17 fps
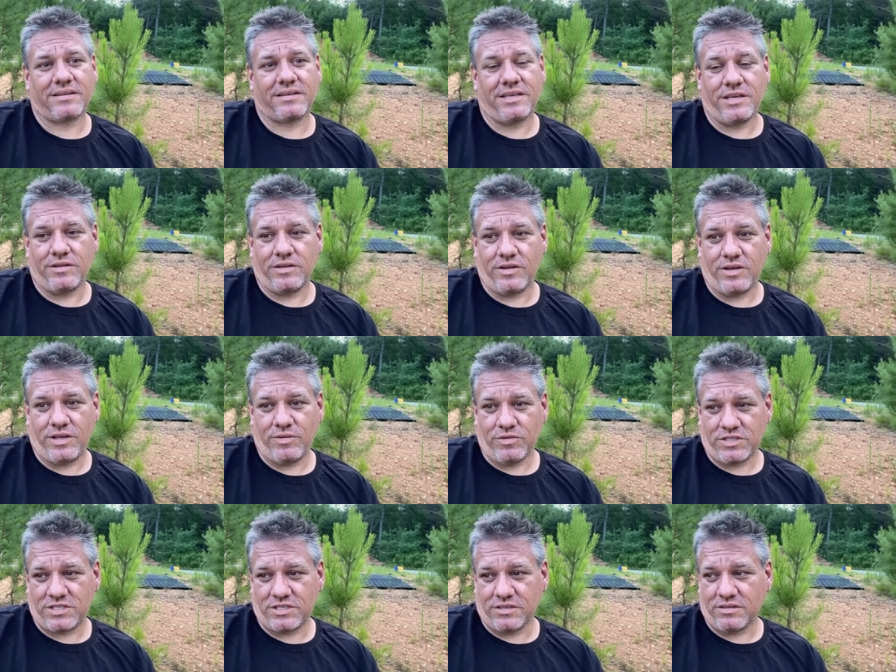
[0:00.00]
He was
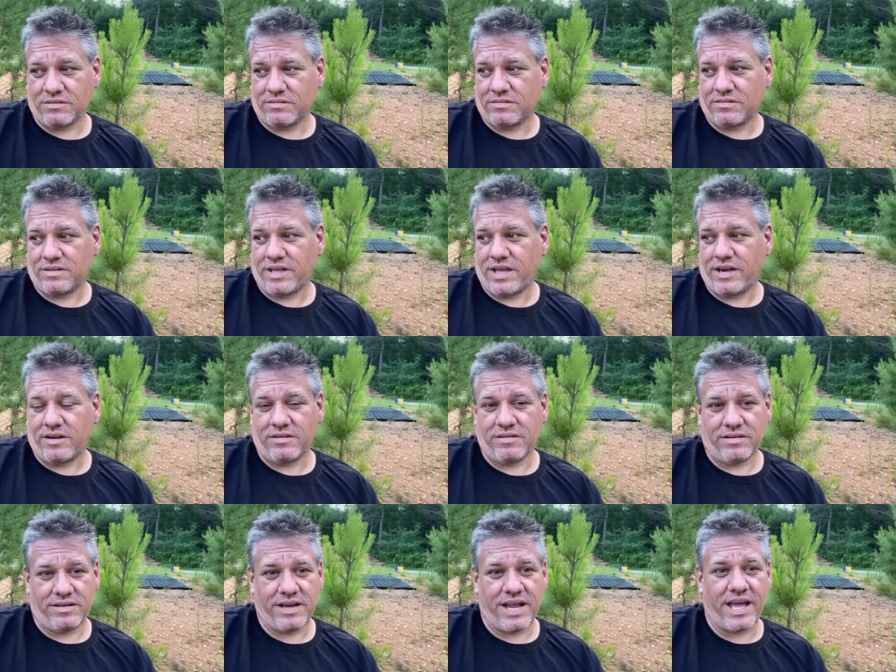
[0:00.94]
still, I don't know,
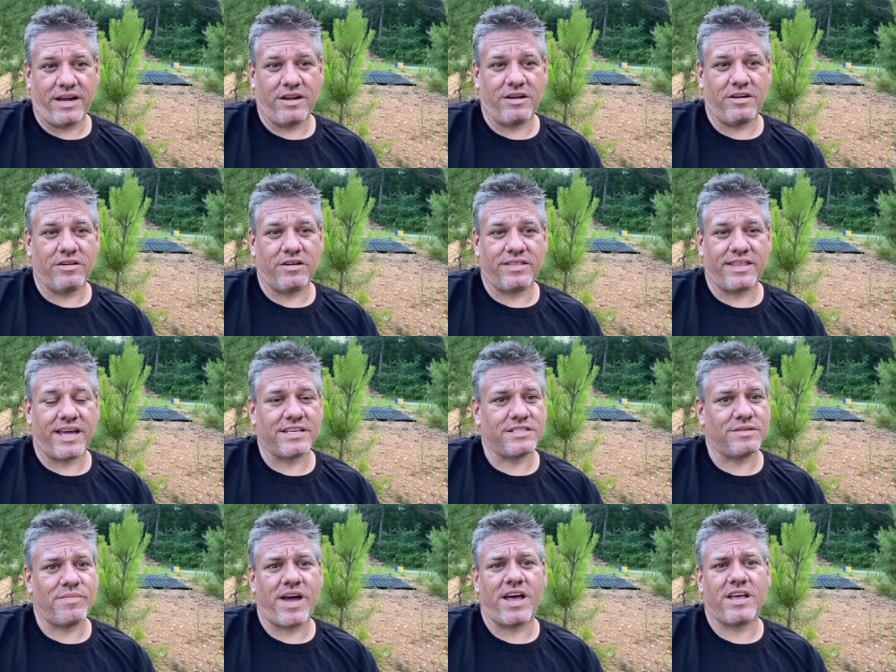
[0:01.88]
900 or
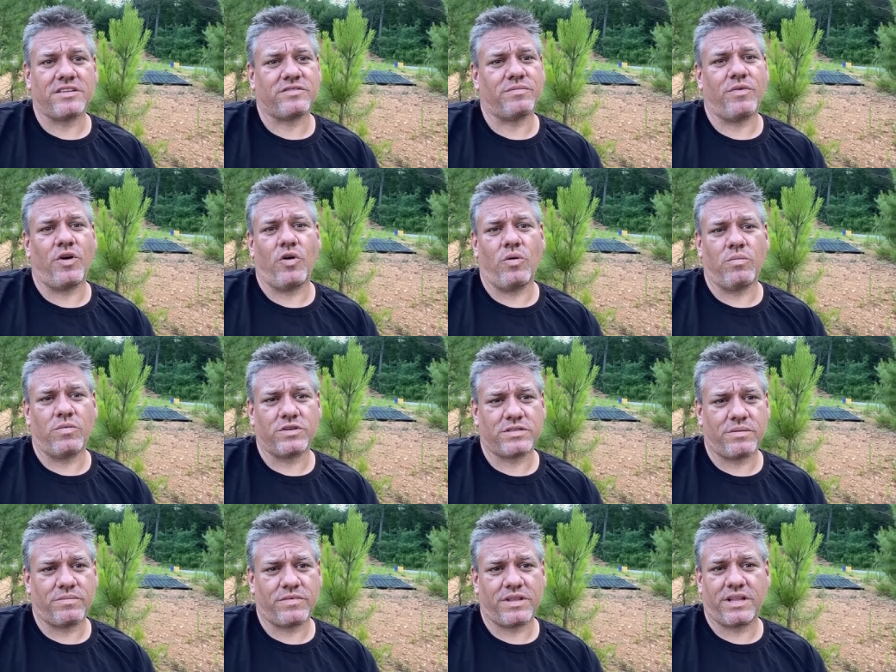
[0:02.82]
1,000 miles from home or
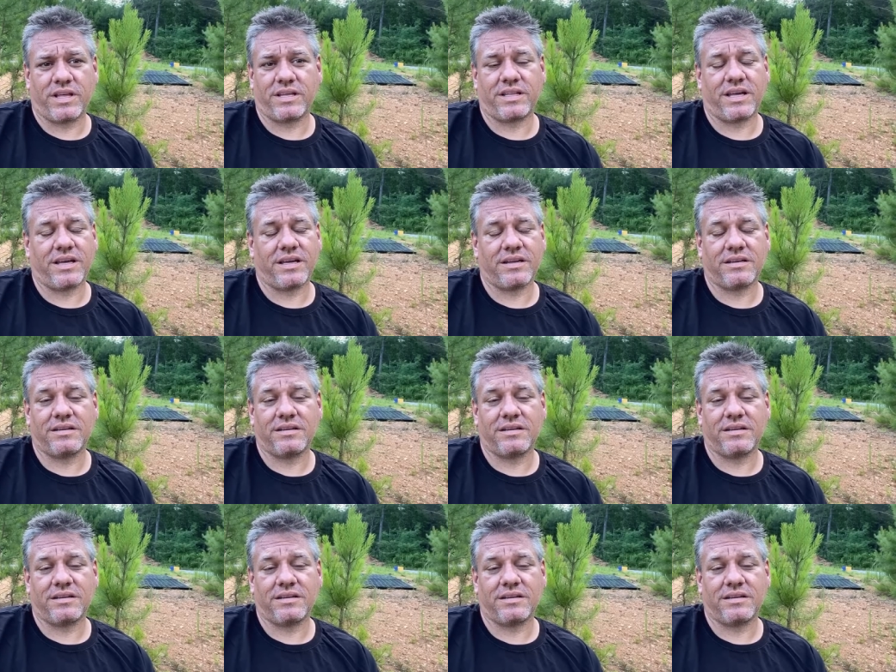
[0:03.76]
something like that.